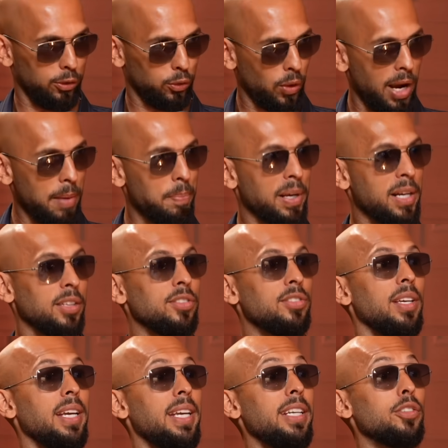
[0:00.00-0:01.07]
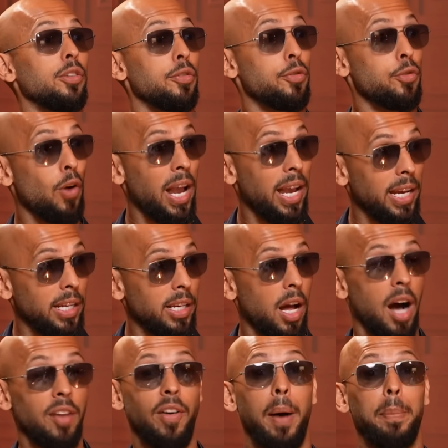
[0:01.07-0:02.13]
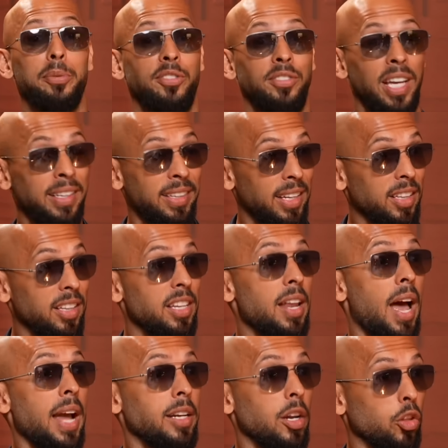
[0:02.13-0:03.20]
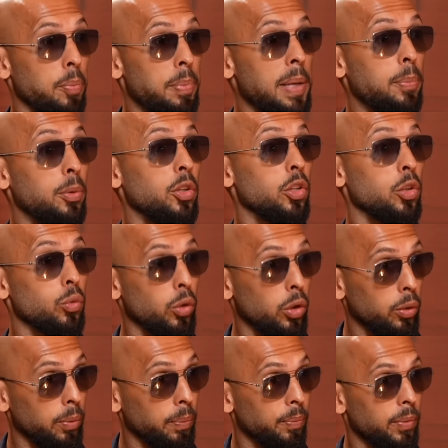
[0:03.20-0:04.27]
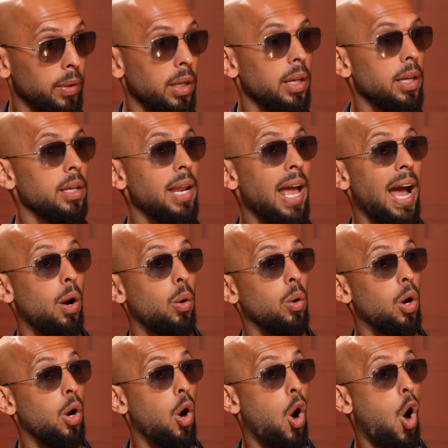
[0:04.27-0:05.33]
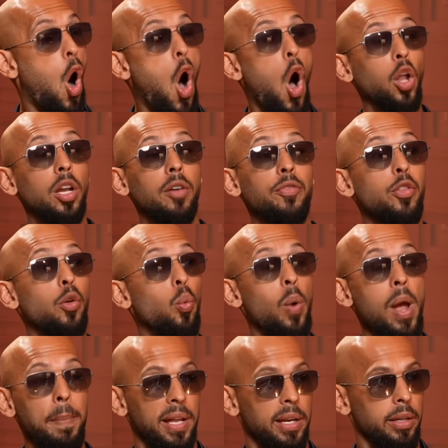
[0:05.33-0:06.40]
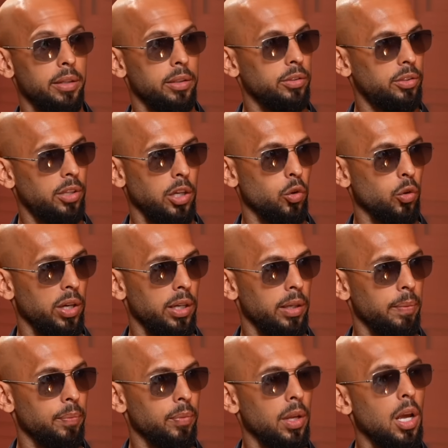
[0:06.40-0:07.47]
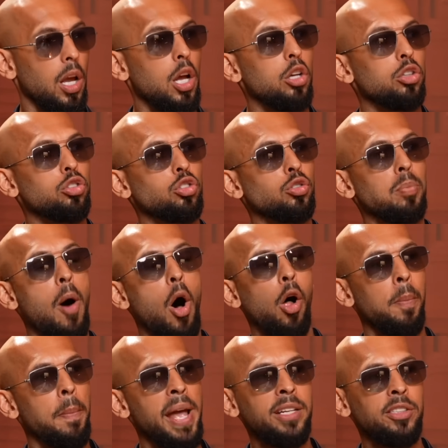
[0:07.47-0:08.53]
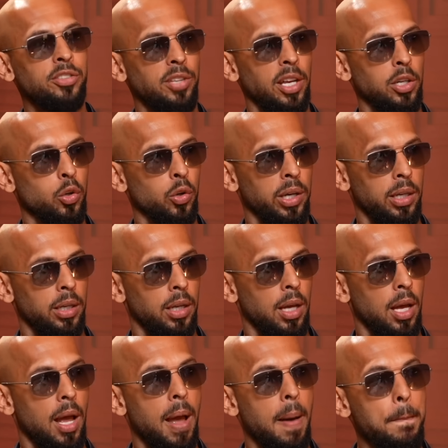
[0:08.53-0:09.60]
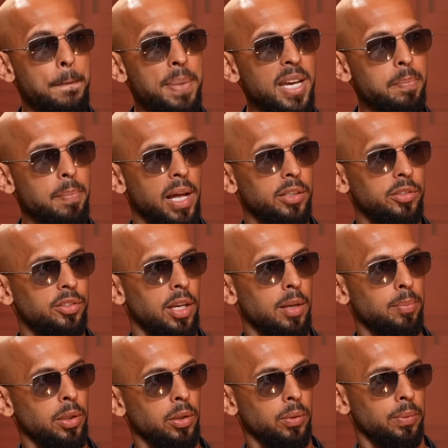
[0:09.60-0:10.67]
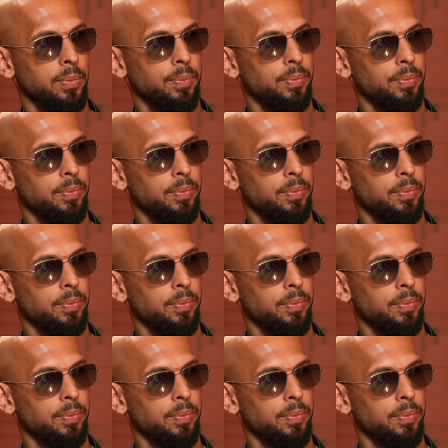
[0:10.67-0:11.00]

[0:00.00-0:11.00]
That's right, because he's afraid of upsetting the 9 other people in the room. Now, all of the women say green. Small men say green. Big men say blue.